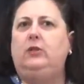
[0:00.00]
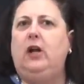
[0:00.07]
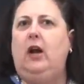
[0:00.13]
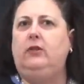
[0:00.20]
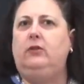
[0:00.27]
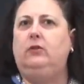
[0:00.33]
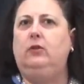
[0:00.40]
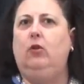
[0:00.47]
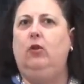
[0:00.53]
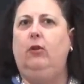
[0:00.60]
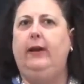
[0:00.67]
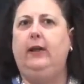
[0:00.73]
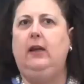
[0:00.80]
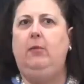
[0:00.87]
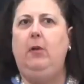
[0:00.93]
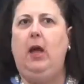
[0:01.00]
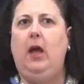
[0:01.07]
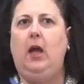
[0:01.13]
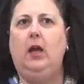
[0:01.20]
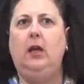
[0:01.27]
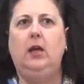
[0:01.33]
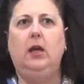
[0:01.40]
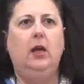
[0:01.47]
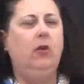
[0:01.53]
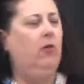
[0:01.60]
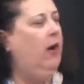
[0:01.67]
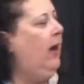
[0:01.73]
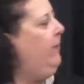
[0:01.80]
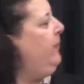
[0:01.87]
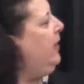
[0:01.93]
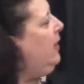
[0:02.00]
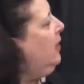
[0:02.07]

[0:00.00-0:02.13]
Dr. Lori. Come on, right?